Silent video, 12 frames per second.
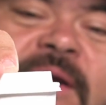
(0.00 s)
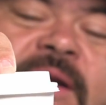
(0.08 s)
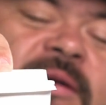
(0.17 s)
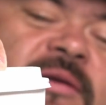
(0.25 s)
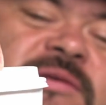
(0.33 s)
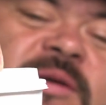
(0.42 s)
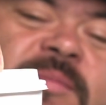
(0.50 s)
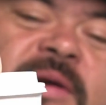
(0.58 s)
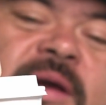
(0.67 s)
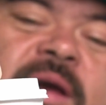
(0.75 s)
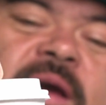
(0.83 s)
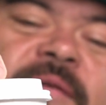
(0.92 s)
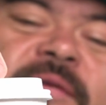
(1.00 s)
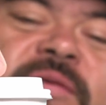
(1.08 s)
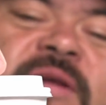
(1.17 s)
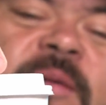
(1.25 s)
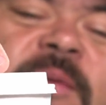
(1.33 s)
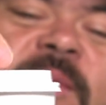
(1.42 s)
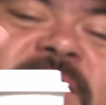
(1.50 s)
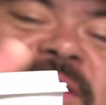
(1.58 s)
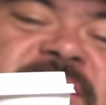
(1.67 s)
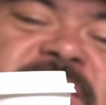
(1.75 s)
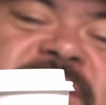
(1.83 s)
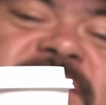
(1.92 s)
can get a close up. If you tell me what
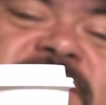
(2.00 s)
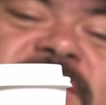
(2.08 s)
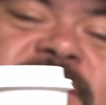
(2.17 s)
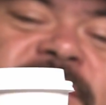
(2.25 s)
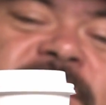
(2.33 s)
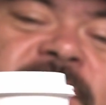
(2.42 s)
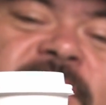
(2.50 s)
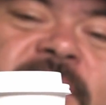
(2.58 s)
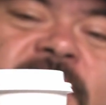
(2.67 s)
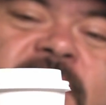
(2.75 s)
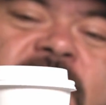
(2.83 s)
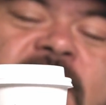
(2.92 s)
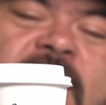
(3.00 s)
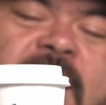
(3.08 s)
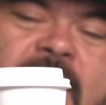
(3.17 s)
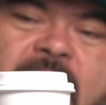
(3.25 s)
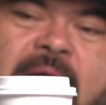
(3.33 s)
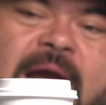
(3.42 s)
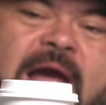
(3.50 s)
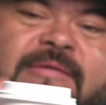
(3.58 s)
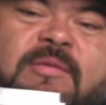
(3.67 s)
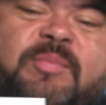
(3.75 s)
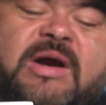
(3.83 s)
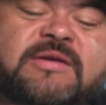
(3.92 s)
this is, I have
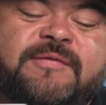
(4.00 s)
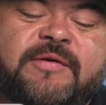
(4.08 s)
a prize for you.